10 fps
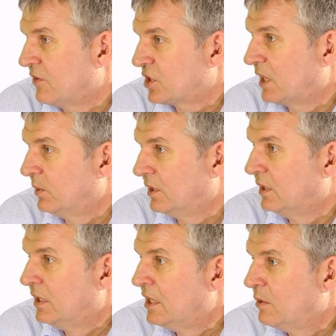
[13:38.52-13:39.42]
You've said with
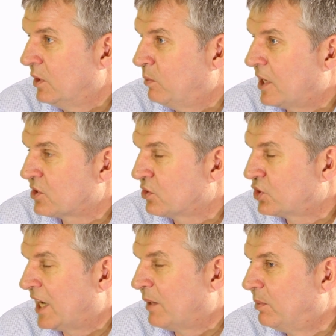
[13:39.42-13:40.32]
the yeah. with the poisson
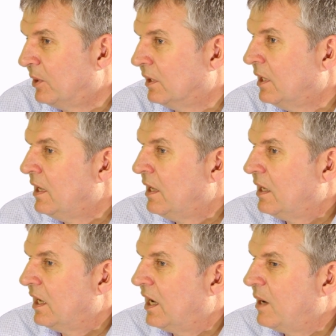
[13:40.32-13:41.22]
chat, but
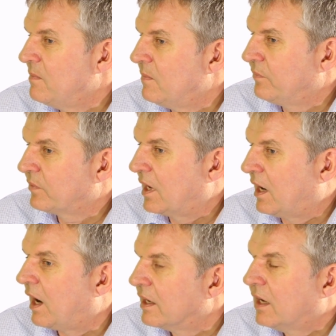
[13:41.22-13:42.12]
um,
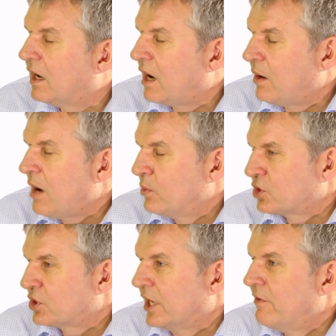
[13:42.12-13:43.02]
I, I would
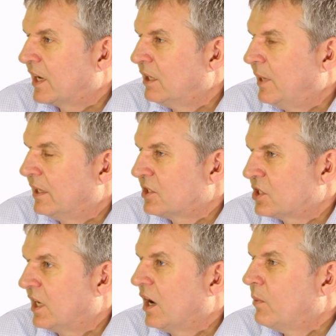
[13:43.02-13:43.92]
certainly recommend. As I
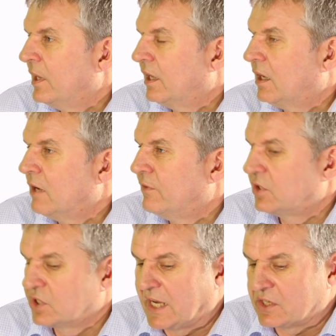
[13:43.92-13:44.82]
say, I went over
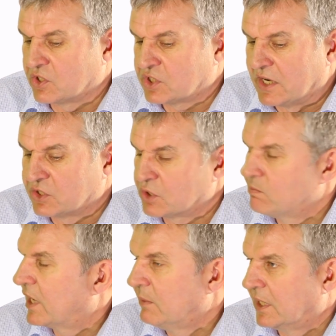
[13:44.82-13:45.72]
as a guest of Sensas
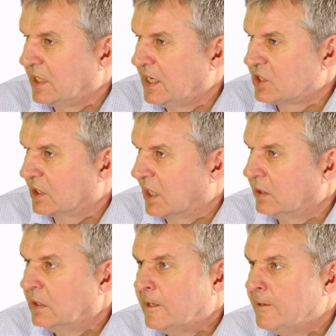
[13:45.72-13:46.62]
many many years
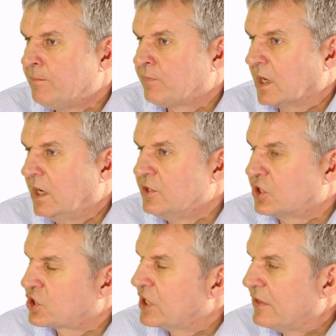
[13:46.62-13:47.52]
ago and
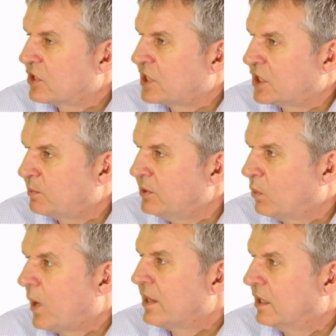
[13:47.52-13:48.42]
to see the setup and
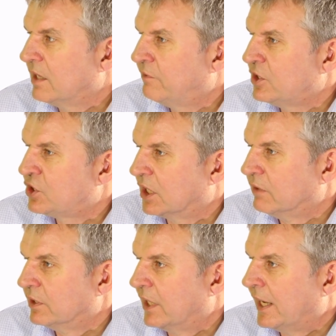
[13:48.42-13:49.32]
the way that they fish
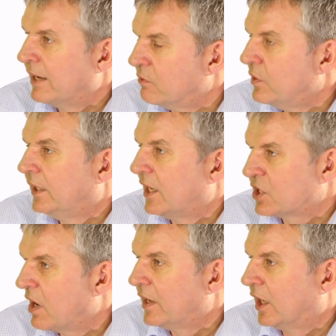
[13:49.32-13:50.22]
over there, it really
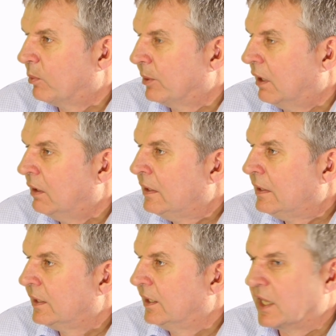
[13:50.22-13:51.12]
is an eye opener.
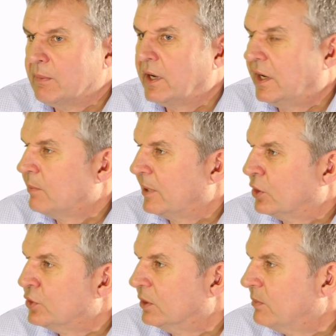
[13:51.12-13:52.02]
Yeah. You know, they might only be
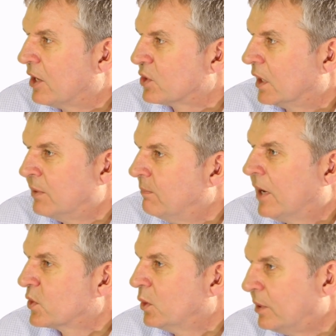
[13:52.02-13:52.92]
100 miles away, but they
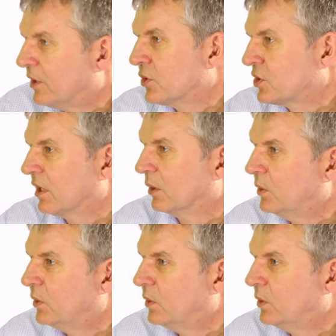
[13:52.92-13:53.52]
might as well be the other side of the